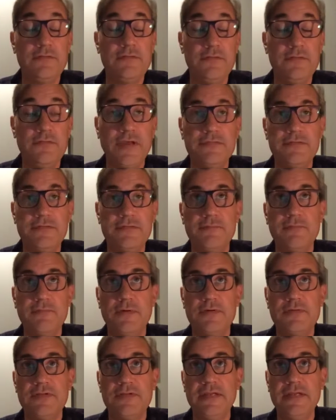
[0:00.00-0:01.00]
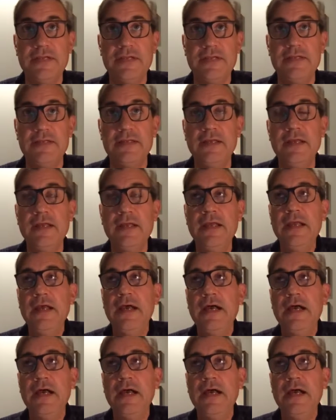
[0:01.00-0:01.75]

in 2014,